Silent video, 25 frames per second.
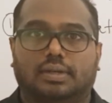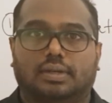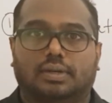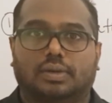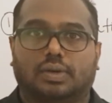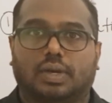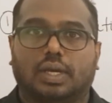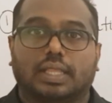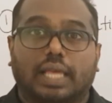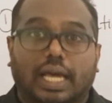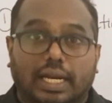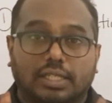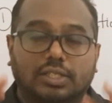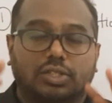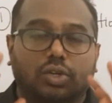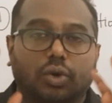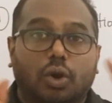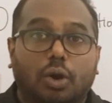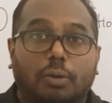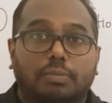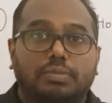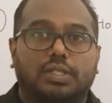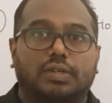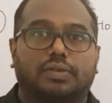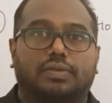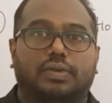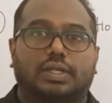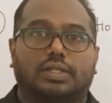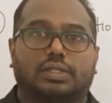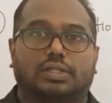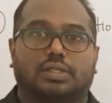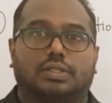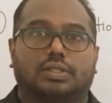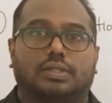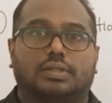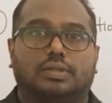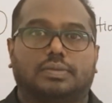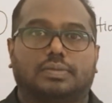Okay, that is your
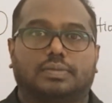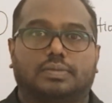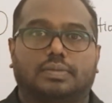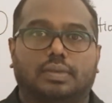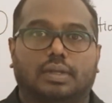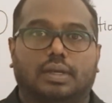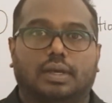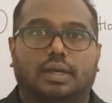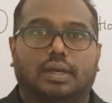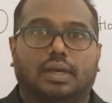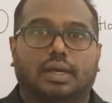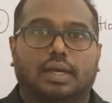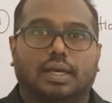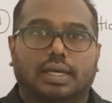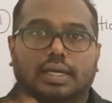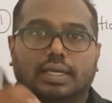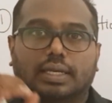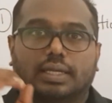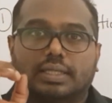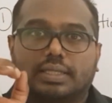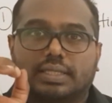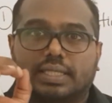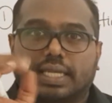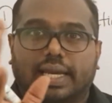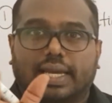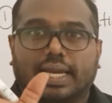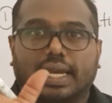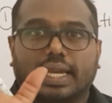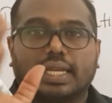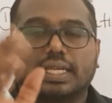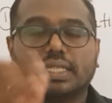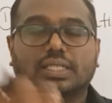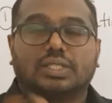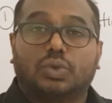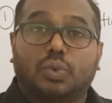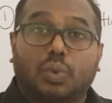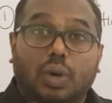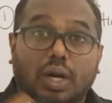observation. Second
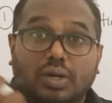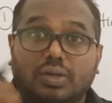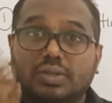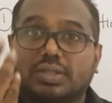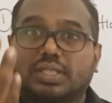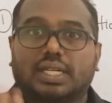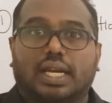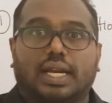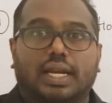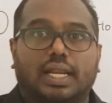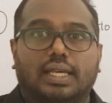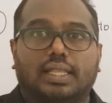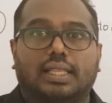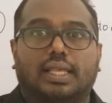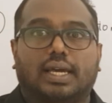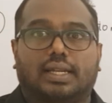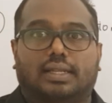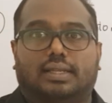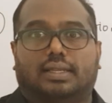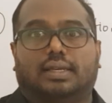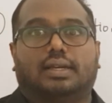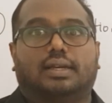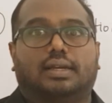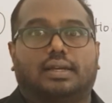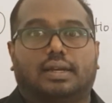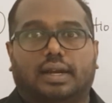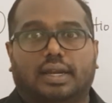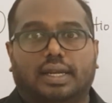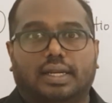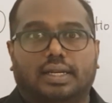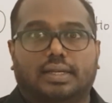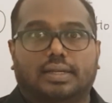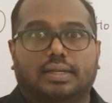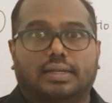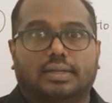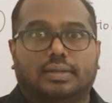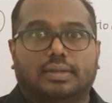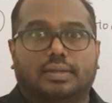is you want to study that thing, right?
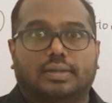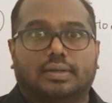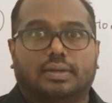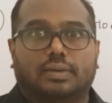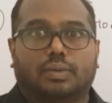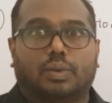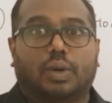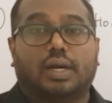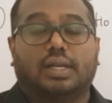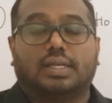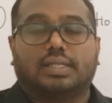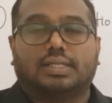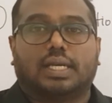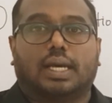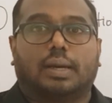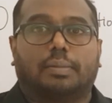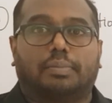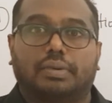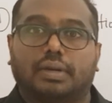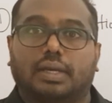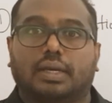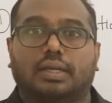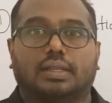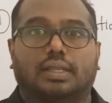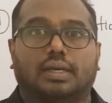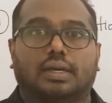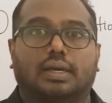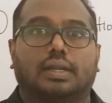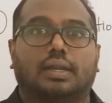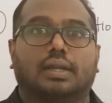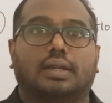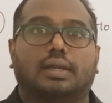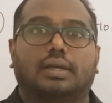What is happening there?